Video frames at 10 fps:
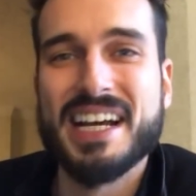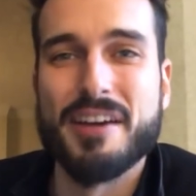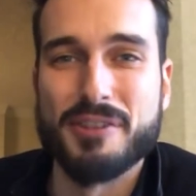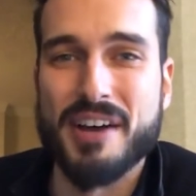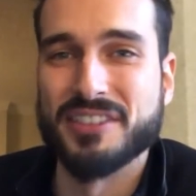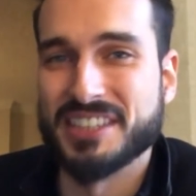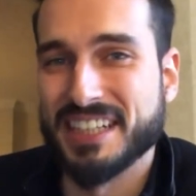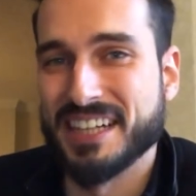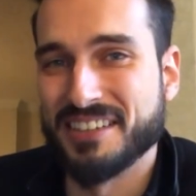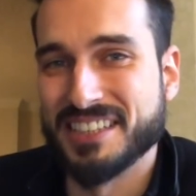If you haven't
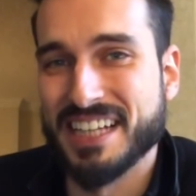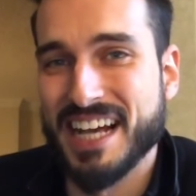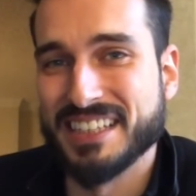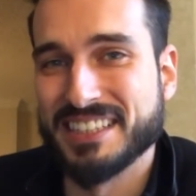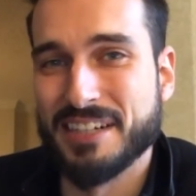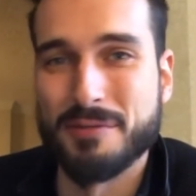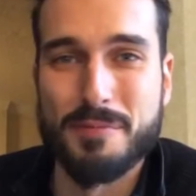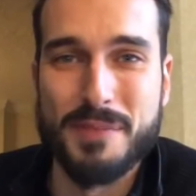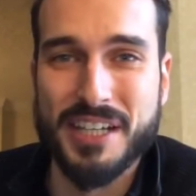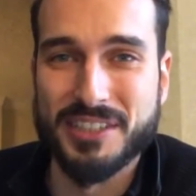checked out the Jazz Gym,
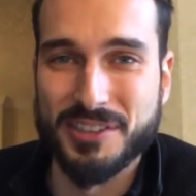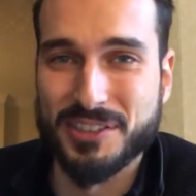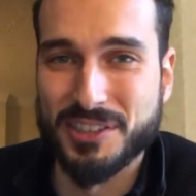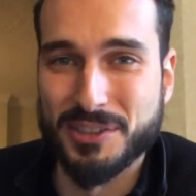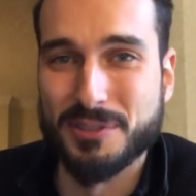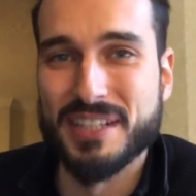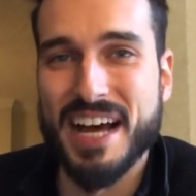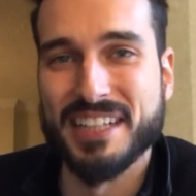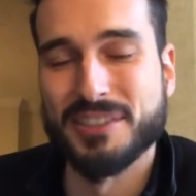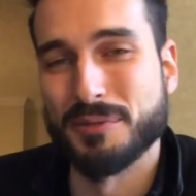make sure to do
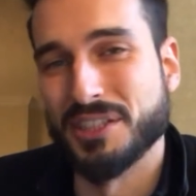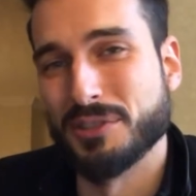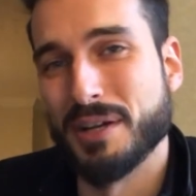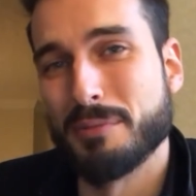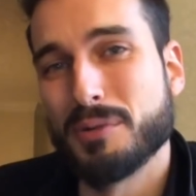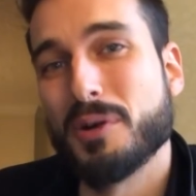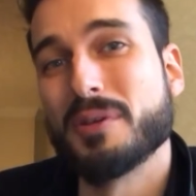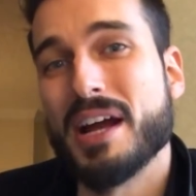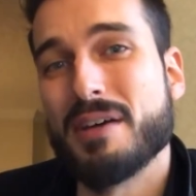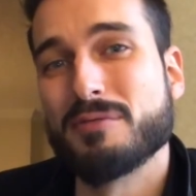that. It's a really great
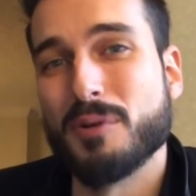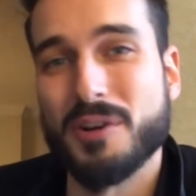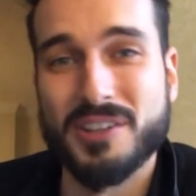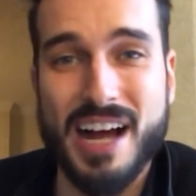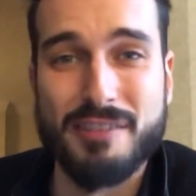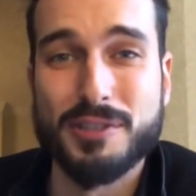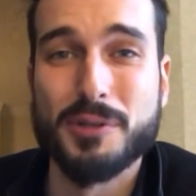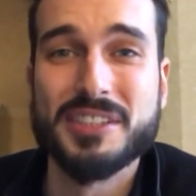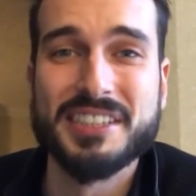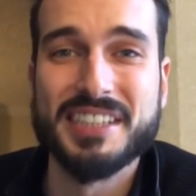program for live
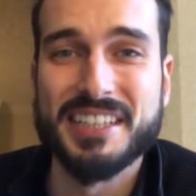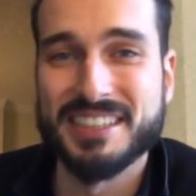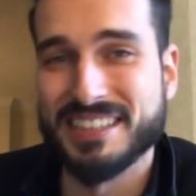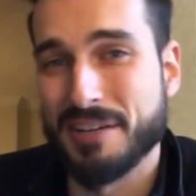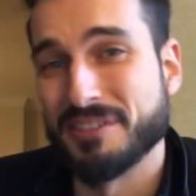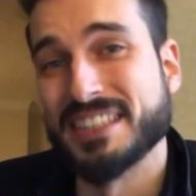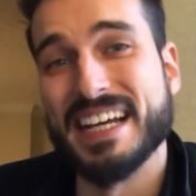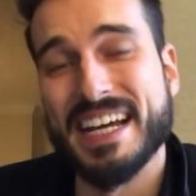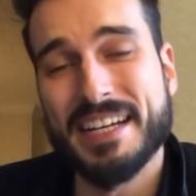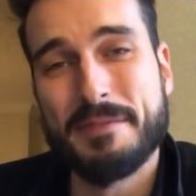coaching sessions every
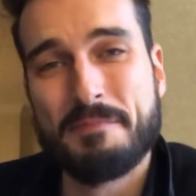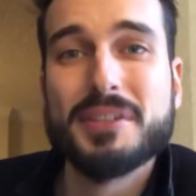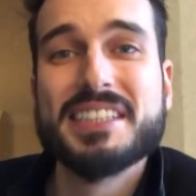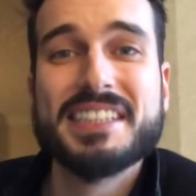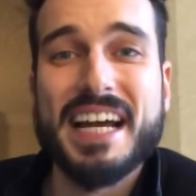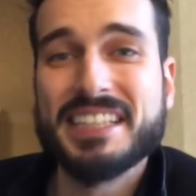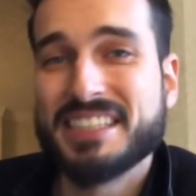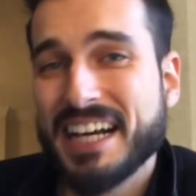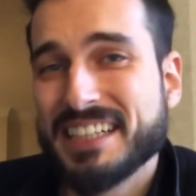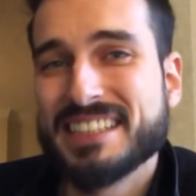day. But today,
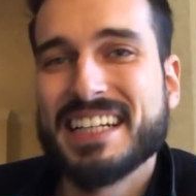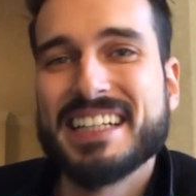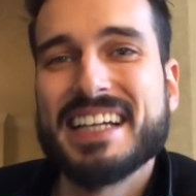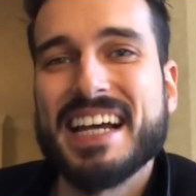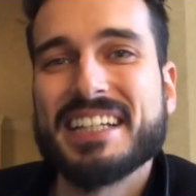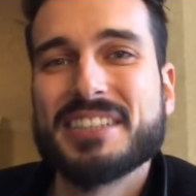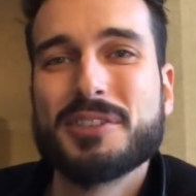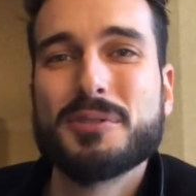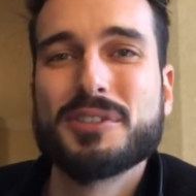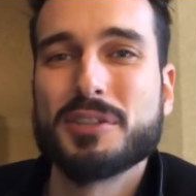Jaden's going to get
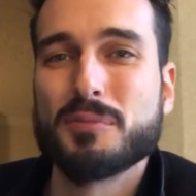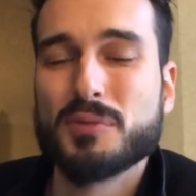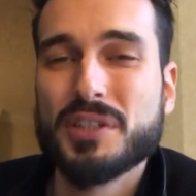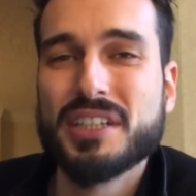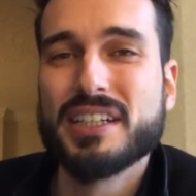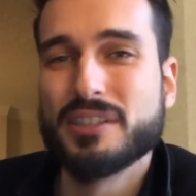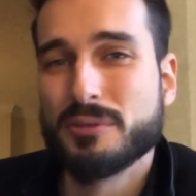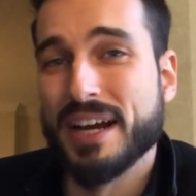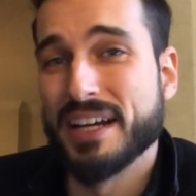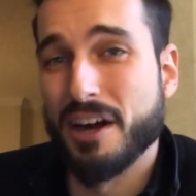into some really
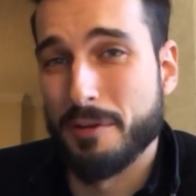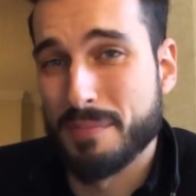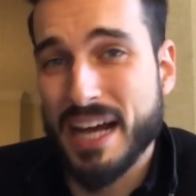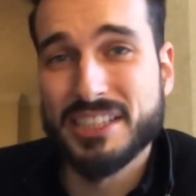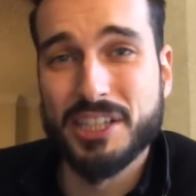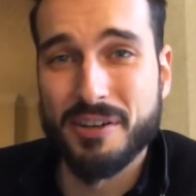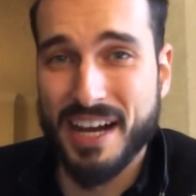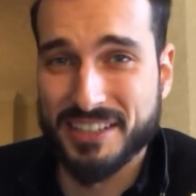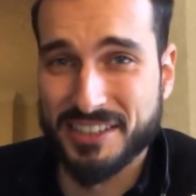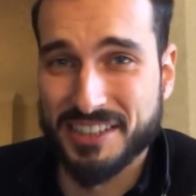great arpeggio
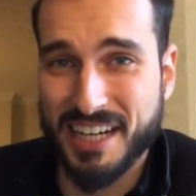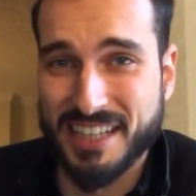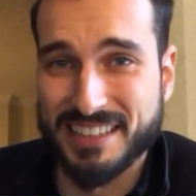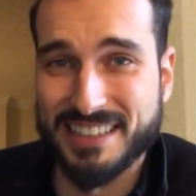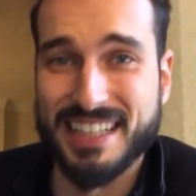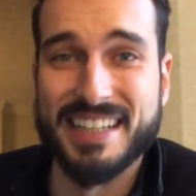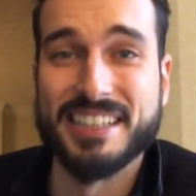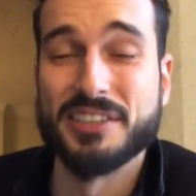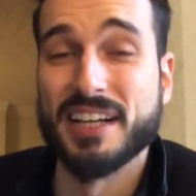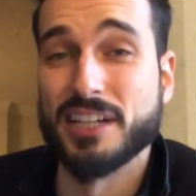exercises that I
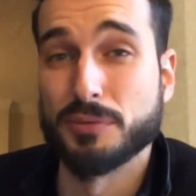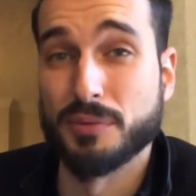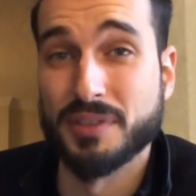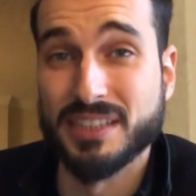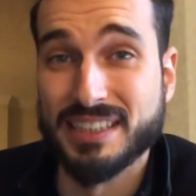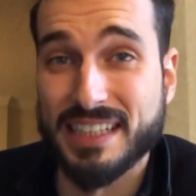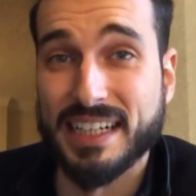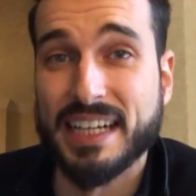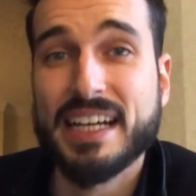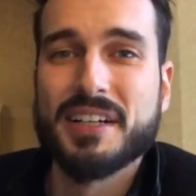think you guys will really
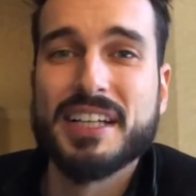dig.